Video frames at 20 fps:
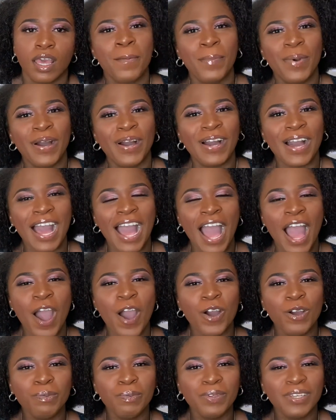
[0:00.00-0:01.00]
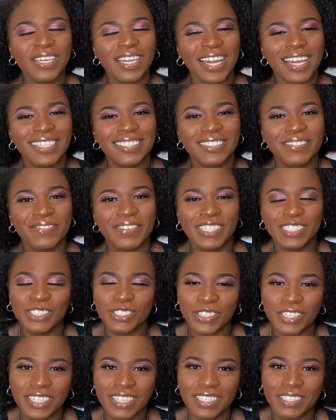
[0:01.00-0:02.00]
But I hope you guys have
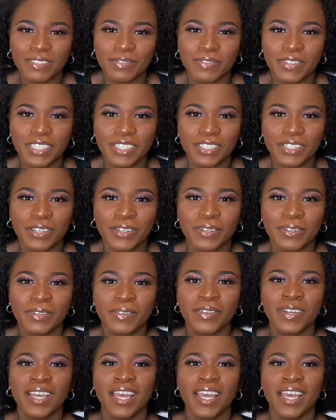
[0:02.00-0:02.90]
enjoyed this video.